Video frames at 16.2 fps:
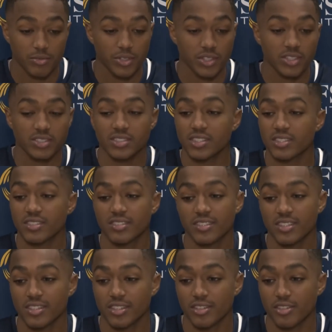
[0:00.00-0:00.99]
We just
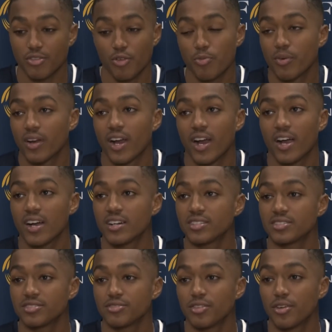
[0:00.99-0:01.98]
a group of
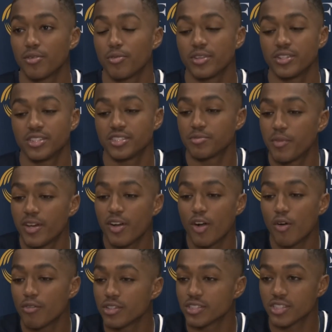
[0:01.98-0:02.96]
guys, you know, we just met
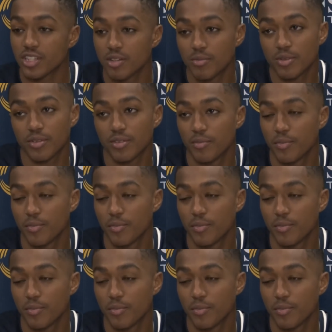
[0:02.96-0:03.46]
over the summer,